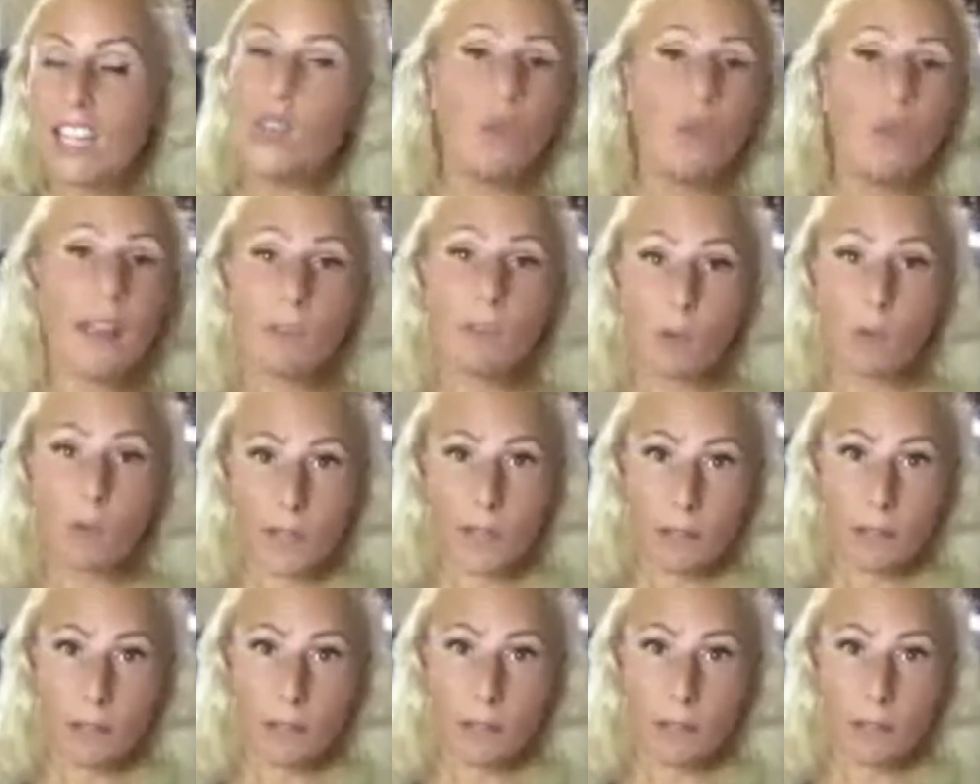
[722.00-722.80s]
never
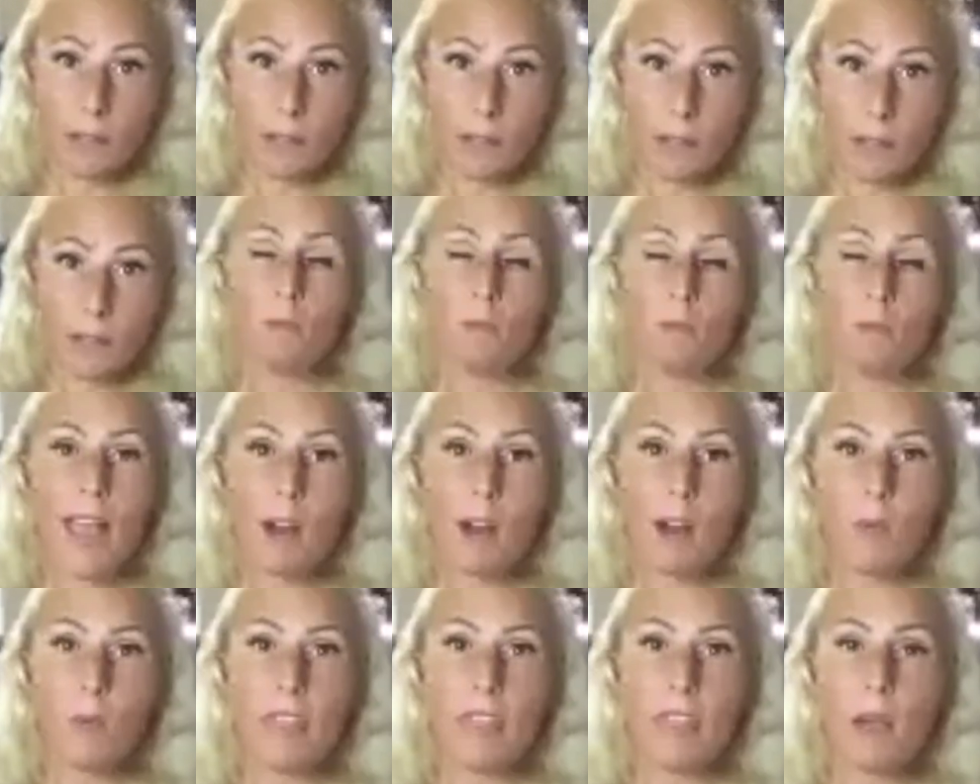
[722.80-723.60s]
really follow
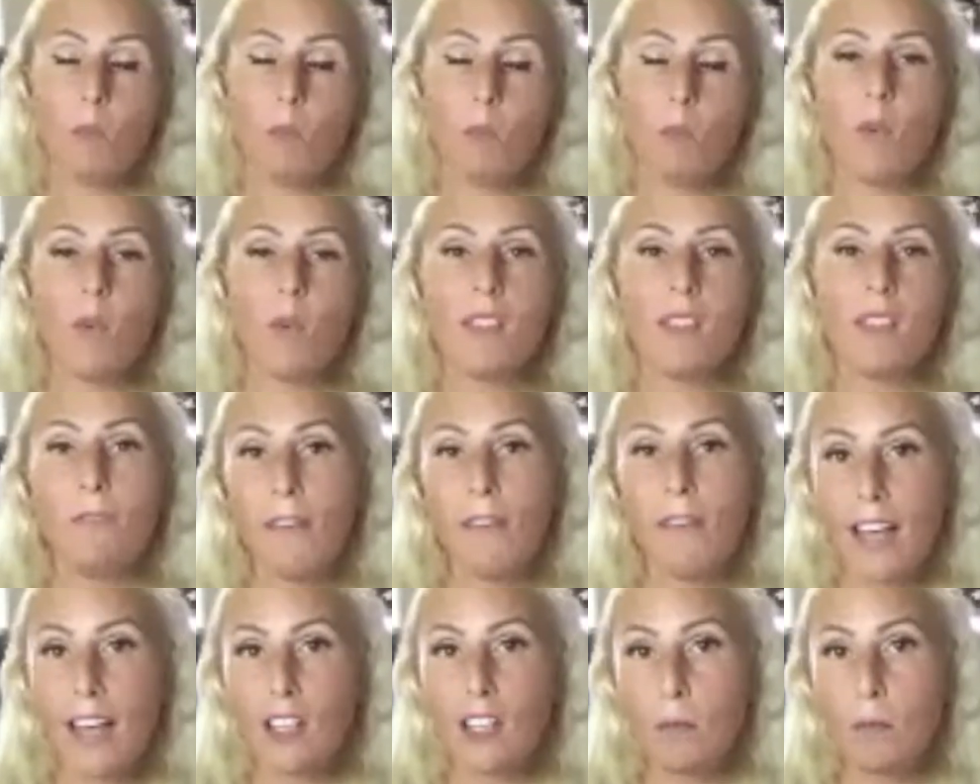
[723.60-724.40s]
back with them with
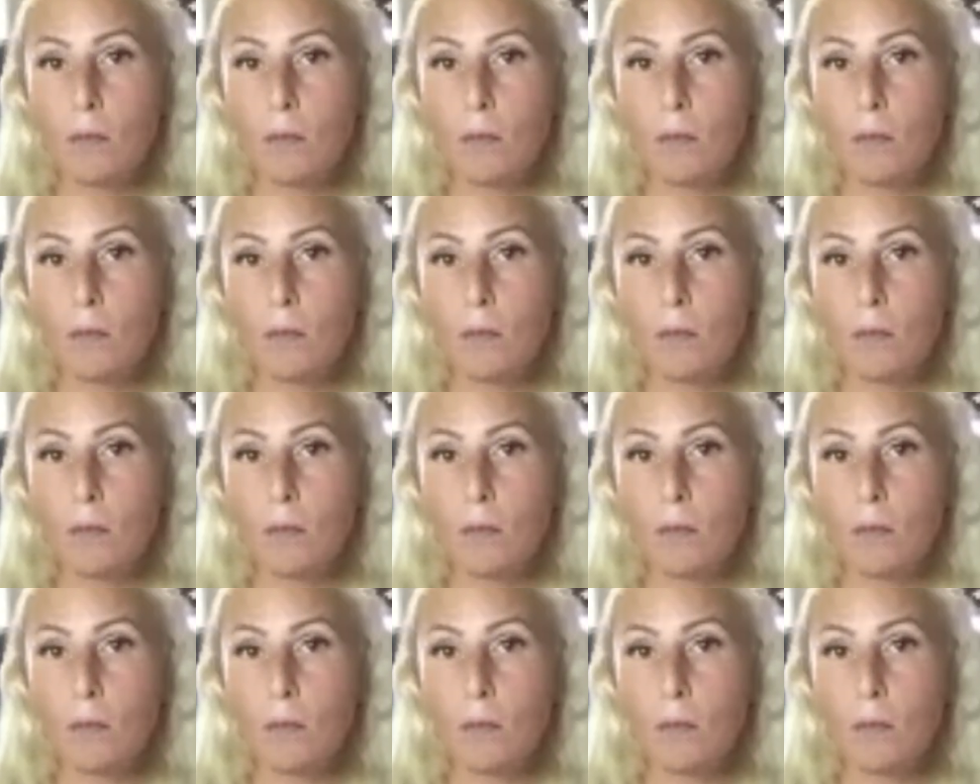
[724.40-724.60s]
valuable